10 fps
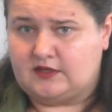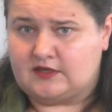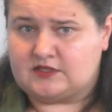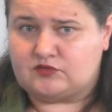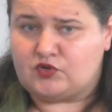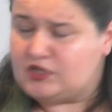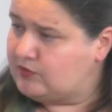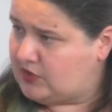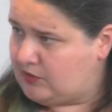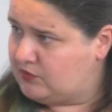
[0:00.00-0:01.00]

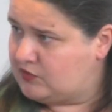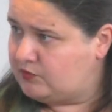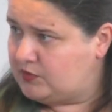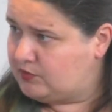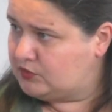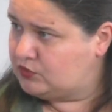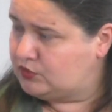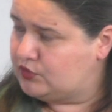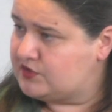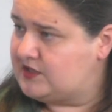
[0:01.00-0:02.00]
extreme number of people who
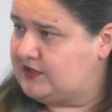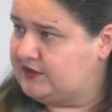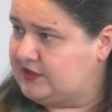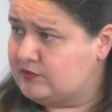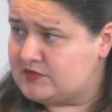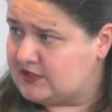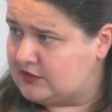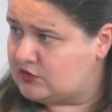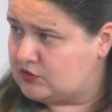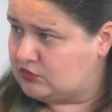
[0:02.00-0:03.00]
lost their limbs, and
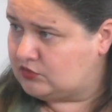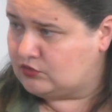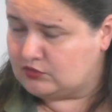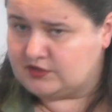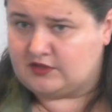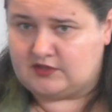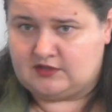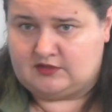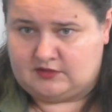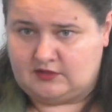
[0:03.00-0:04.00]
it's not only
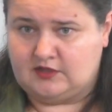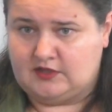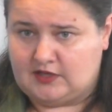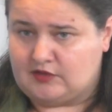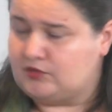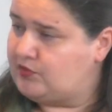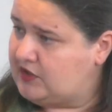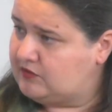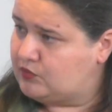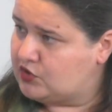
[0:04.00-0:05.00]
the, our
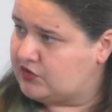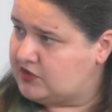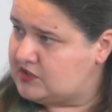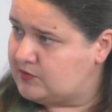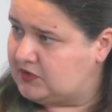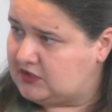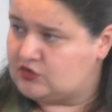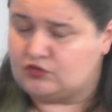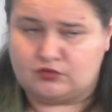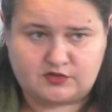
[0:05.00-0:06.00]
brave warriors, but
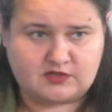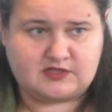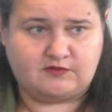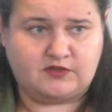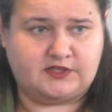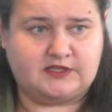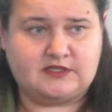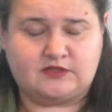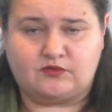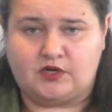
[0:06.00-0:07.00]
it's also
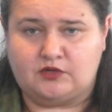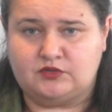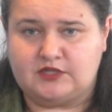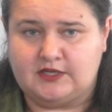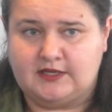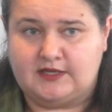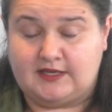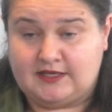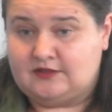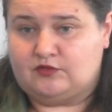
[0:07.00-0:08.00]
civilians throughout.
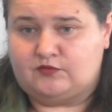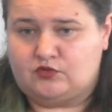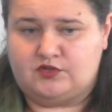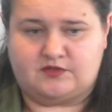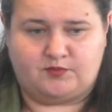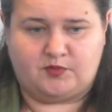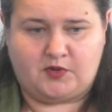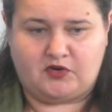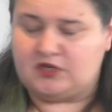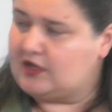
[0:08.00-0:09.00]
And of course,
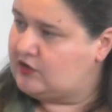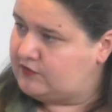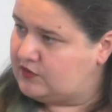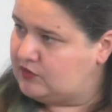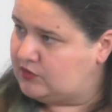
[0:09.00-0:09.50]
preparing now for the